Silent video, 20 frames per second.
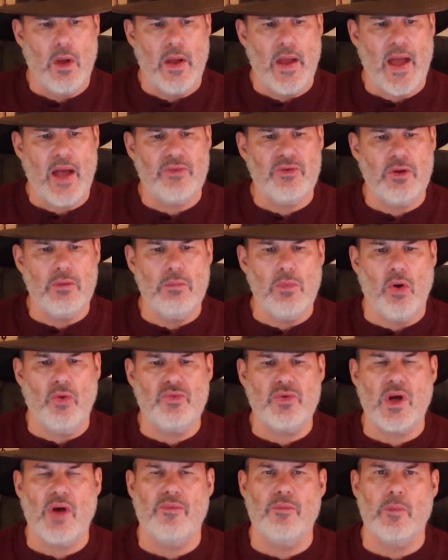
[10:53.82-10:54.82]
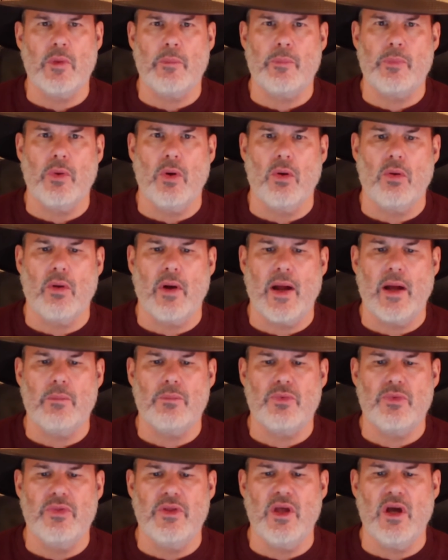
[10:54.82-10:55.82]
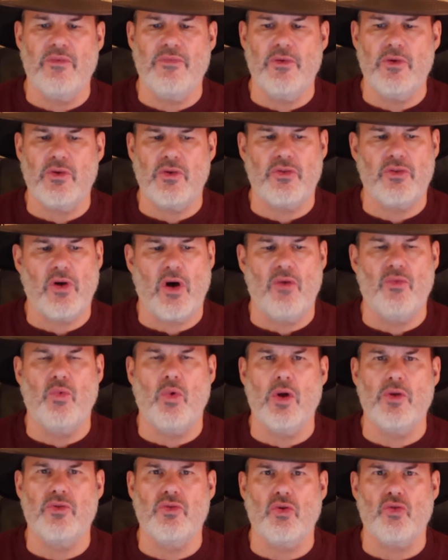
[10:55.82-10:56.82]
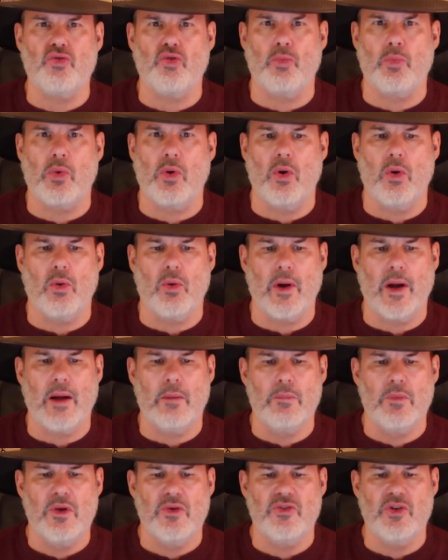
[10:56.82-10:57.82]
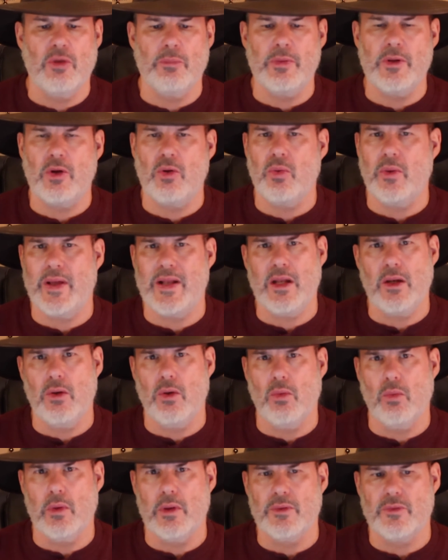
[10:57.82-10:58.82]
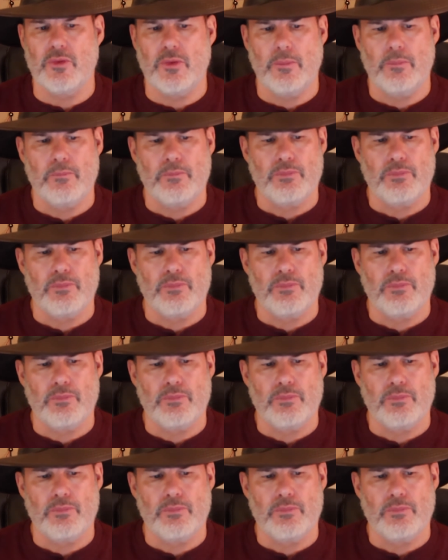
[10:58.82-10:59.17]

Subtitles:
As in most government programs, the effort to solve one social program simply created new ones.